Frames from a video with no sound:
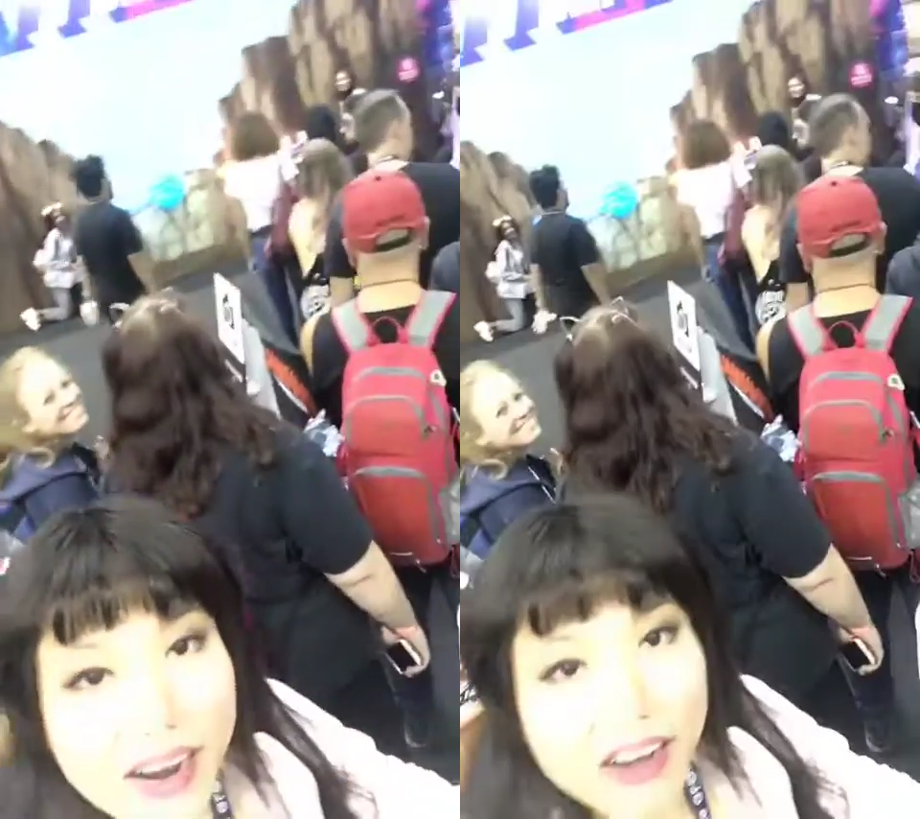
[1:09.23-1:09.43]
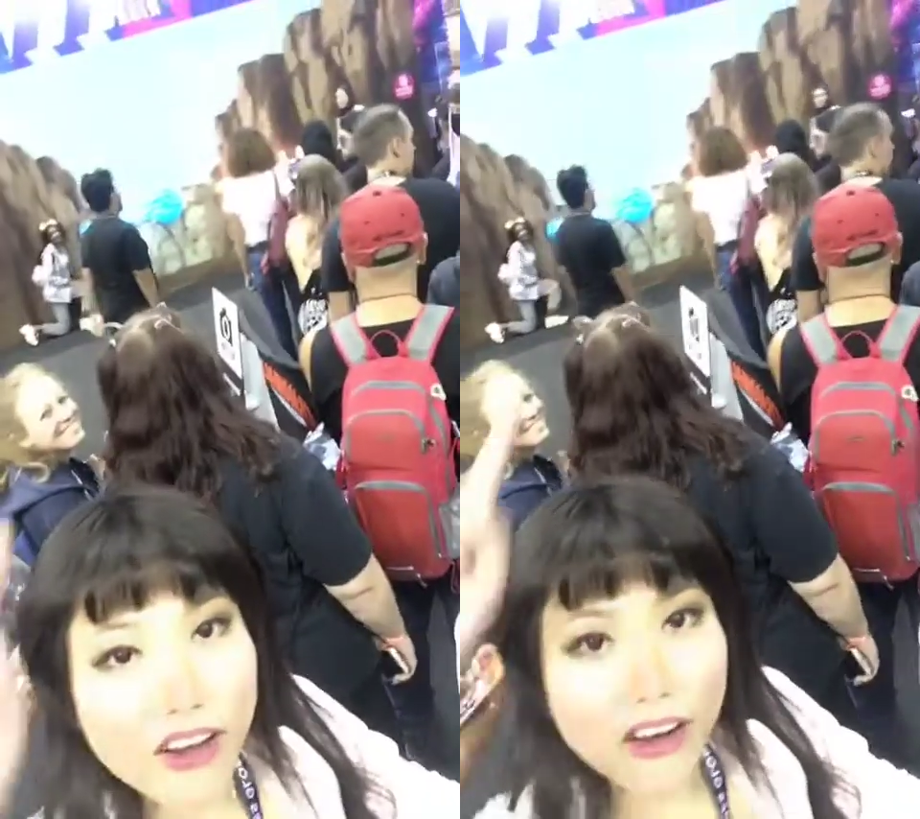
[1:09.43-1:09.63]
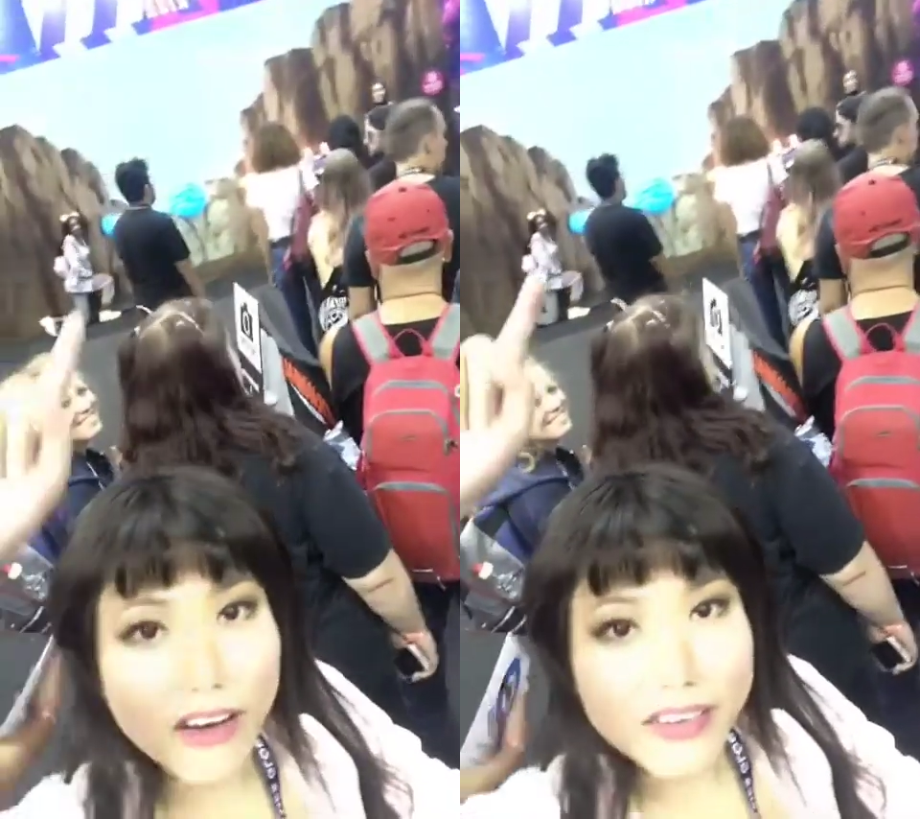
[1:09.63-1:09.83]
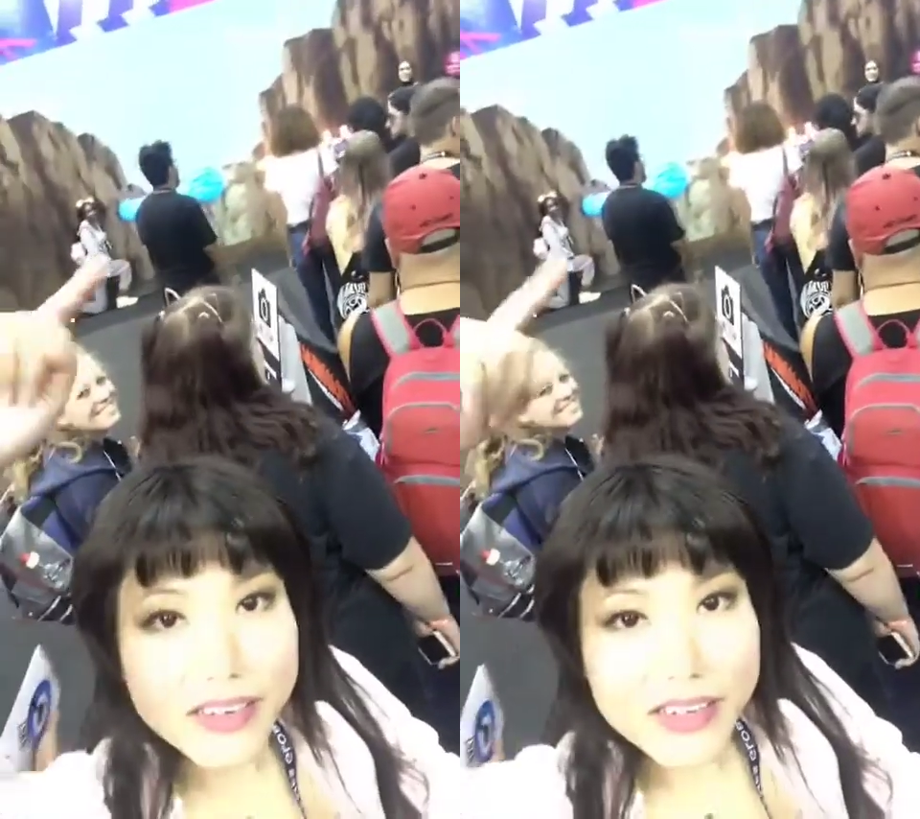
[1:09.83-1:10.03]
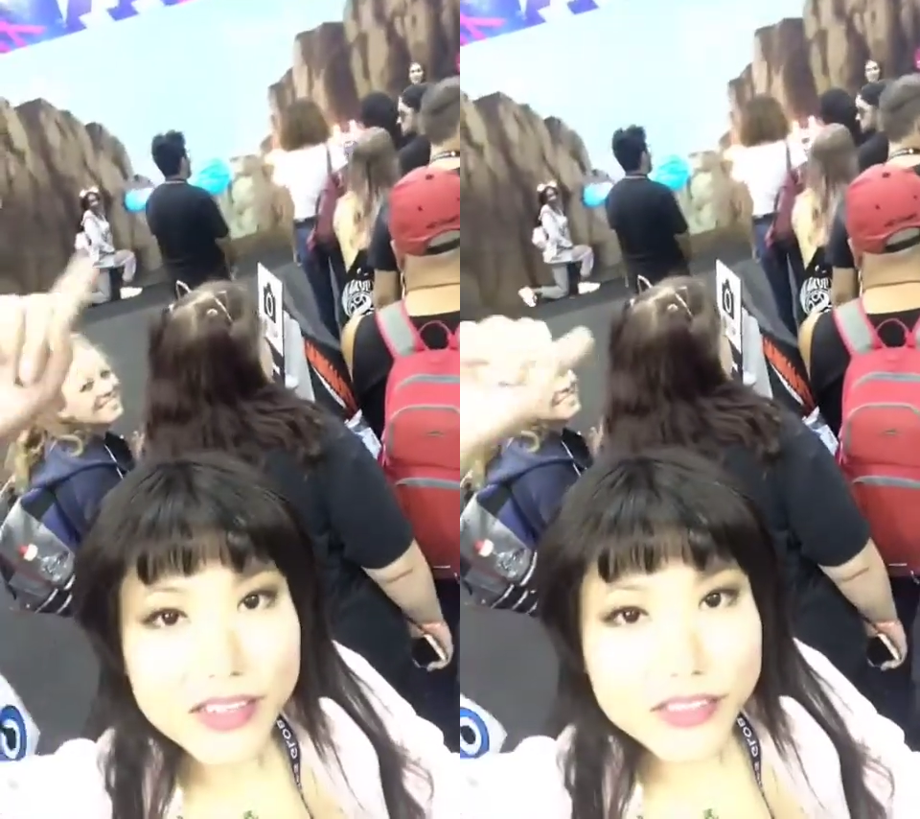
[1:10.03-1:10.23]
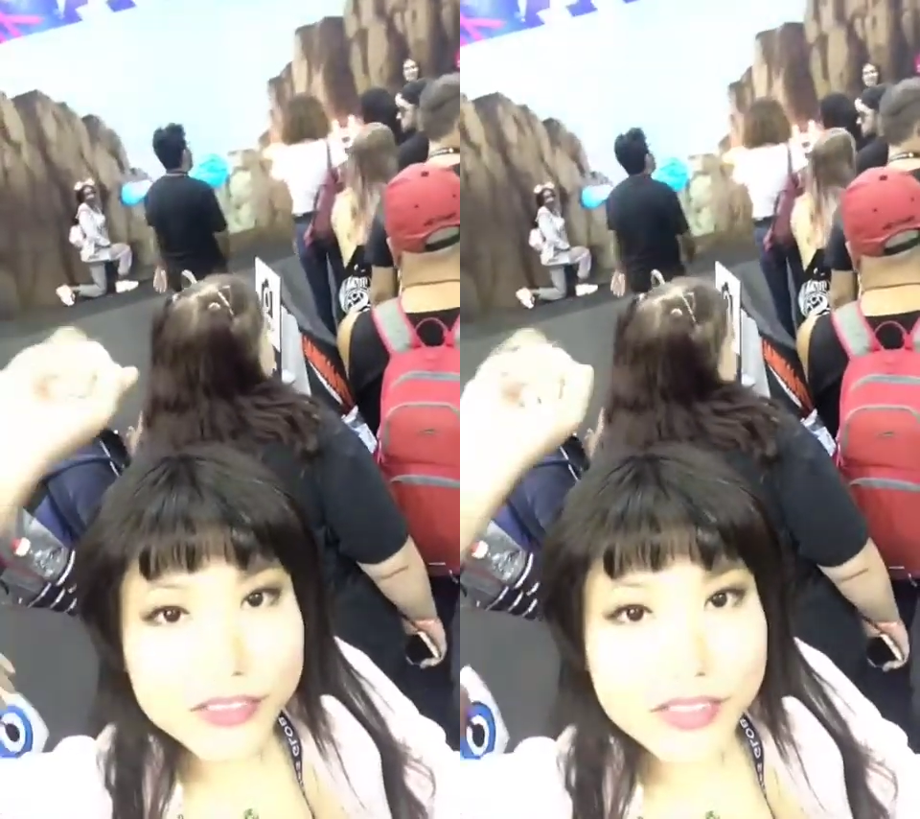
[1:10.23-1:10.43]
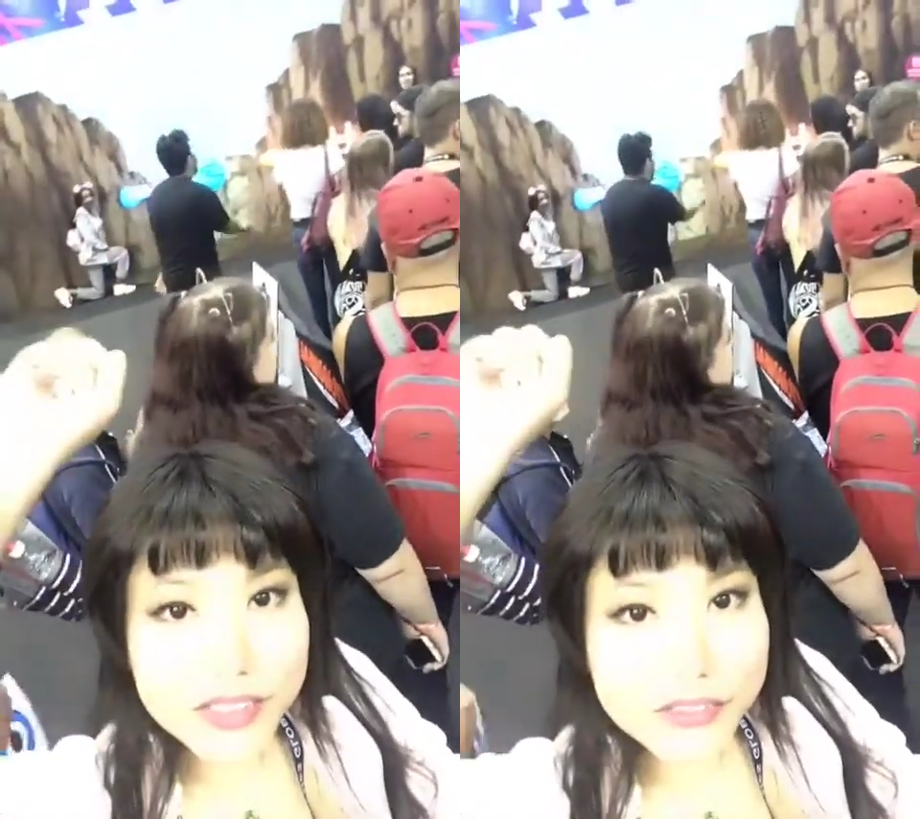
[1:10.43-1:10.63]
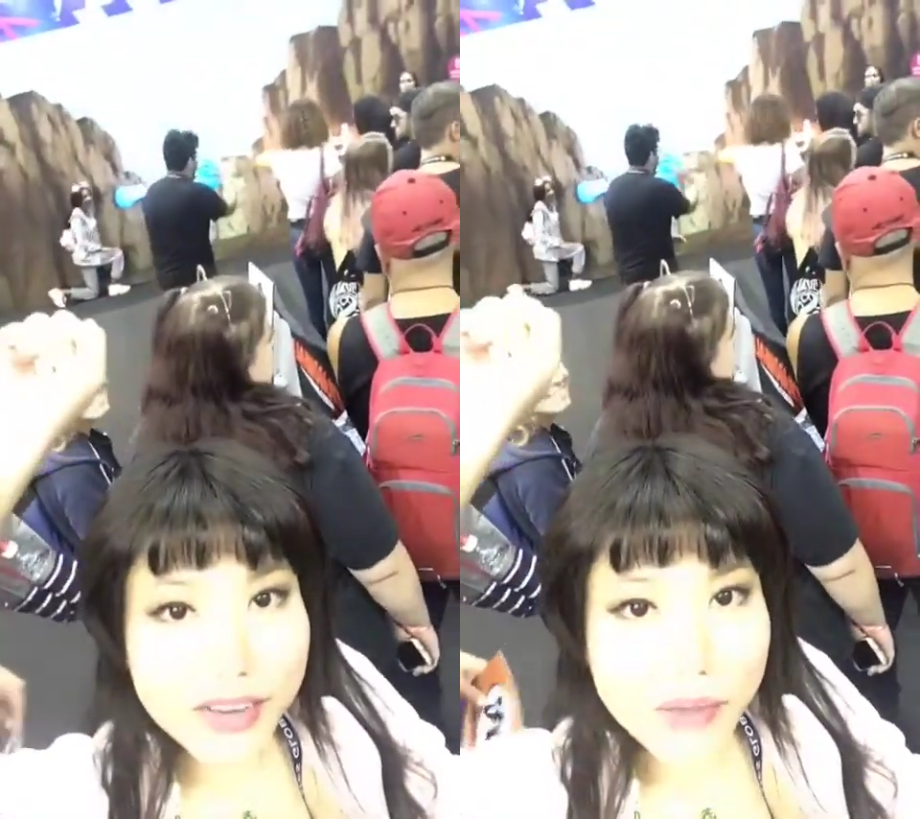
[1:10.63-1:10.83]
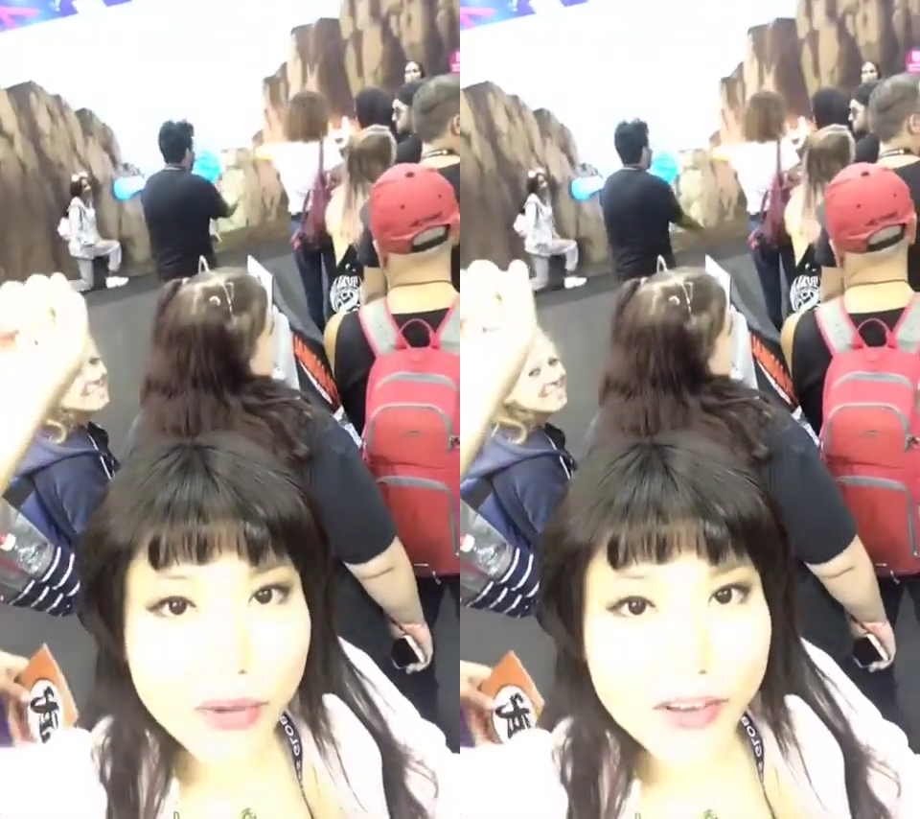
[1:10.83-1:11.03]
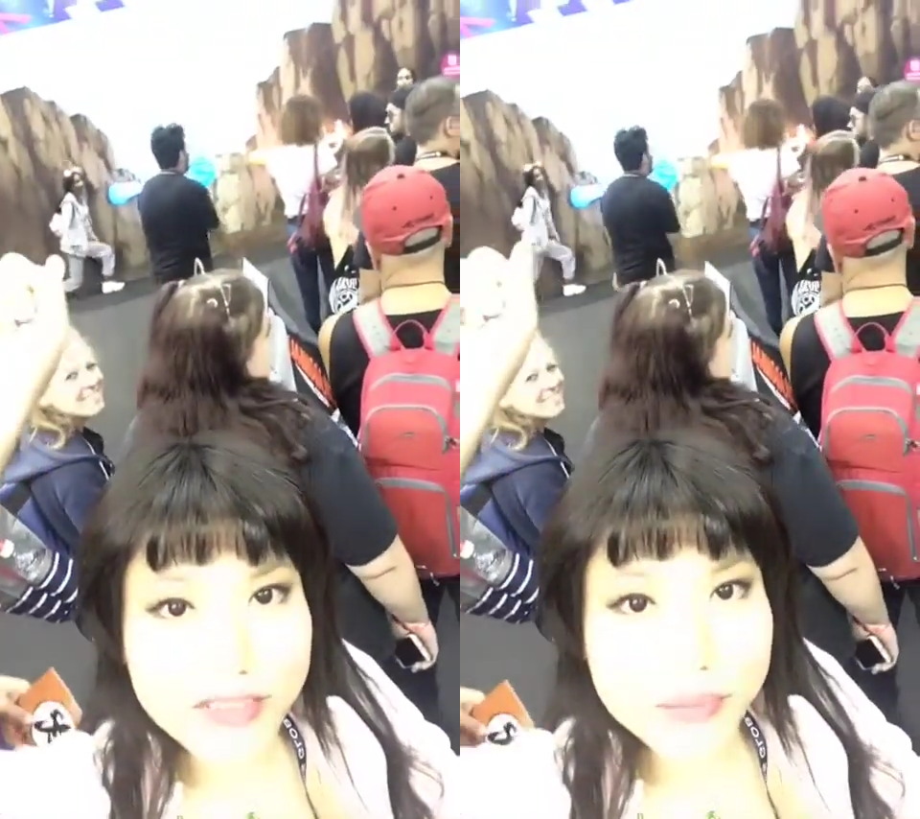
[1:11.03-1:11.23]
a lot of fun
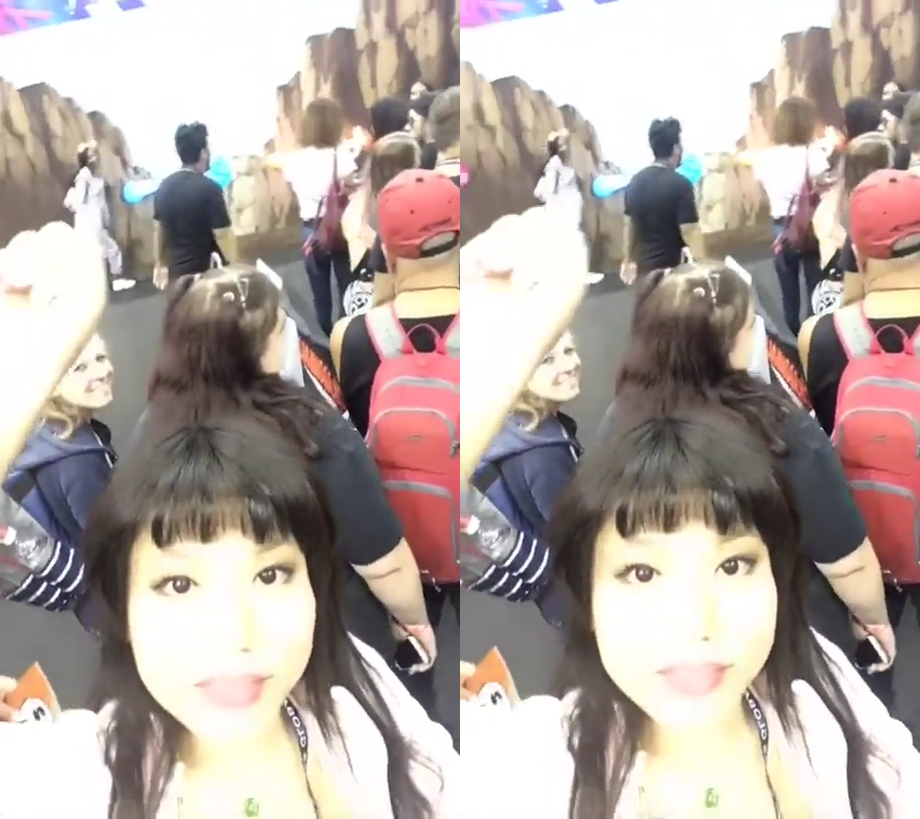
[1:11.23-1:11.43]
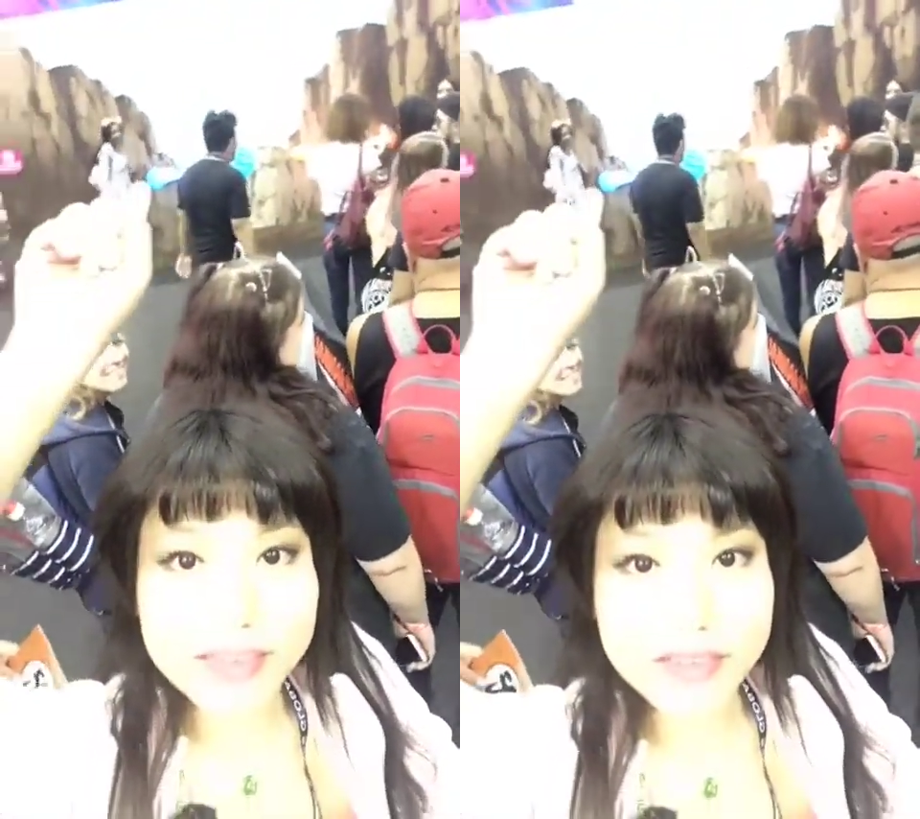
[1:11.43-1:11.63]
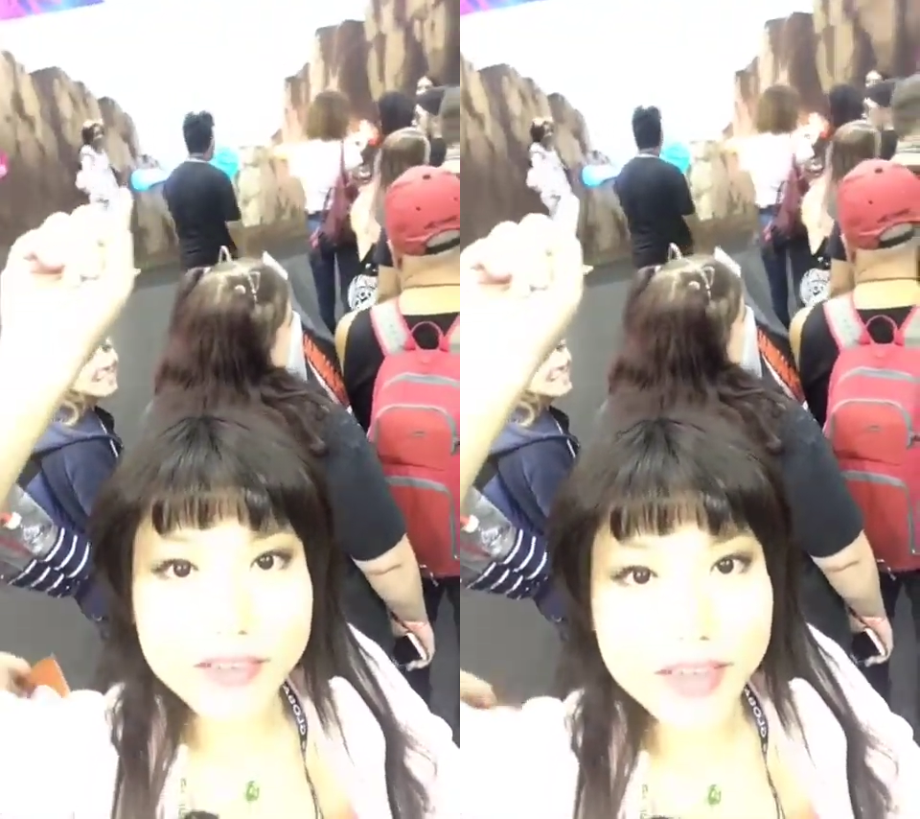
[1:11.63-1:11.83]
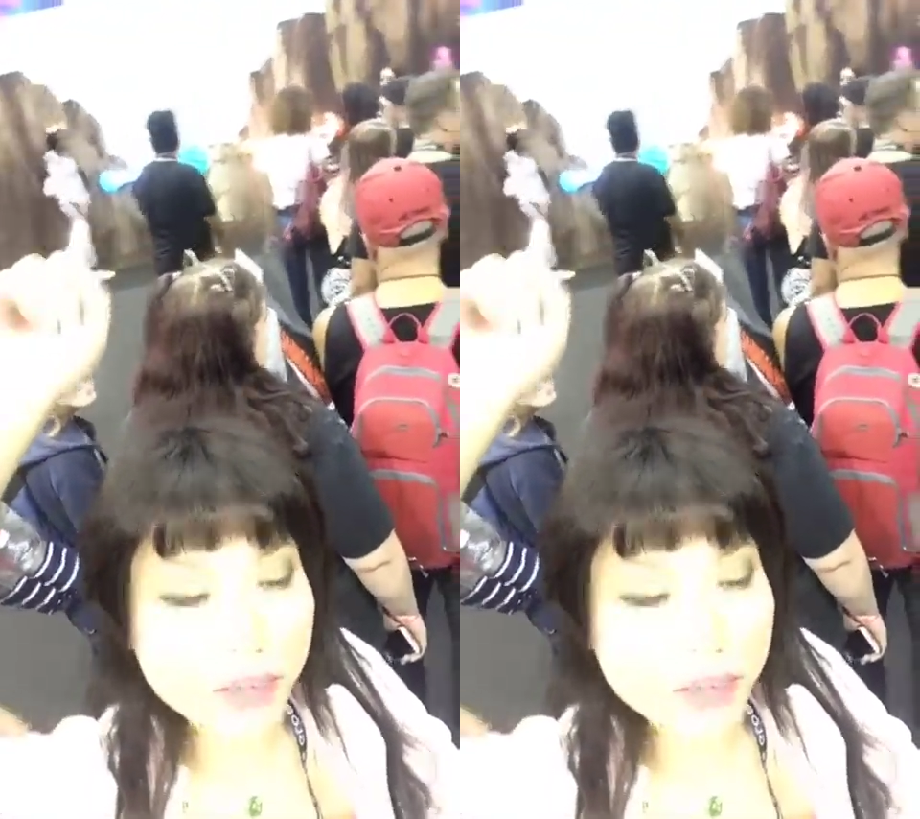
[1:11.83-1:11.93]
possibilities to take